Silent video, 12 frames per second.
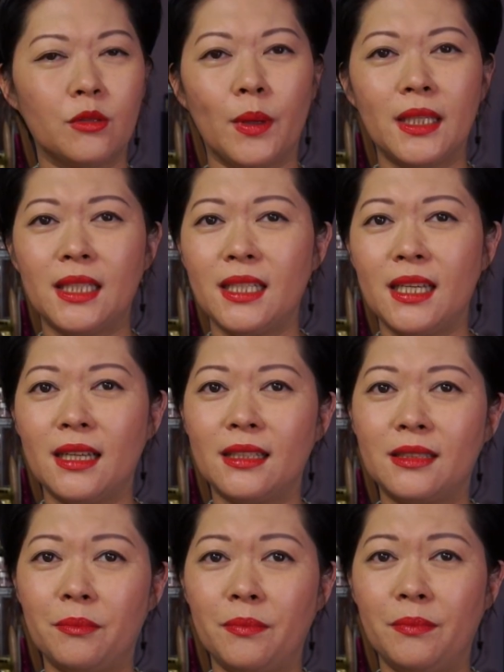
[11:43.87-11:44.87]
20
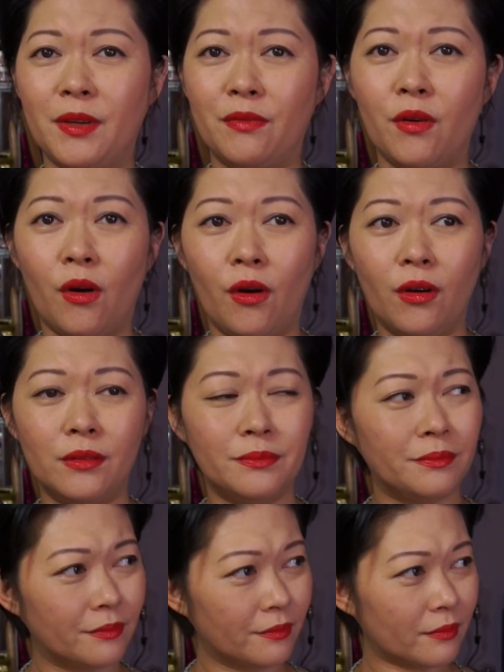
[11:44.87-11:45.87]
years before,
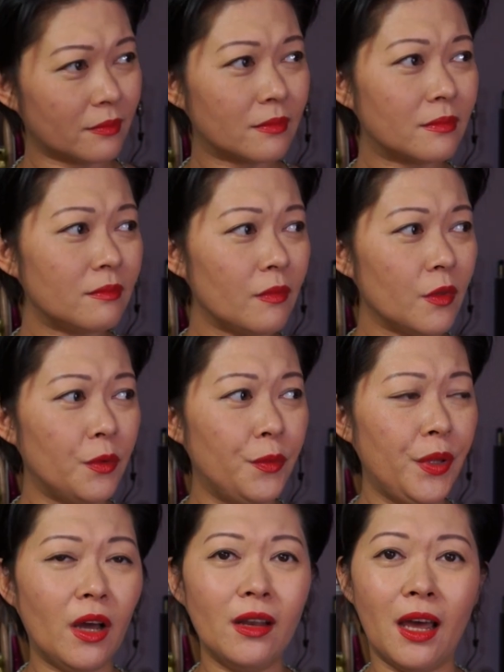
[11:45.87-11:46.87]

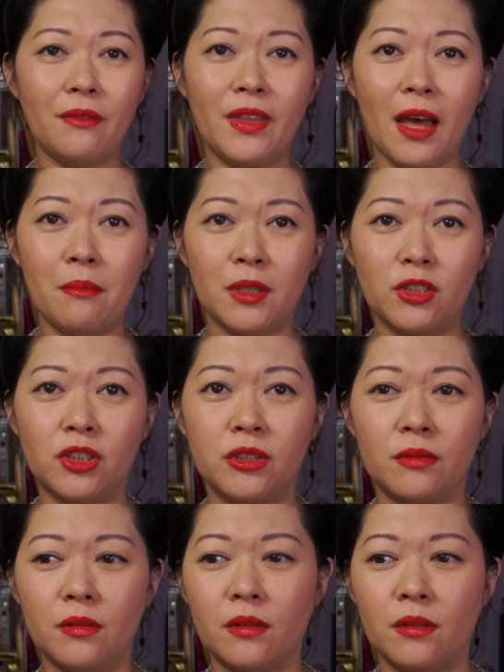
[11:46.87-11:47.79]
we don't have that much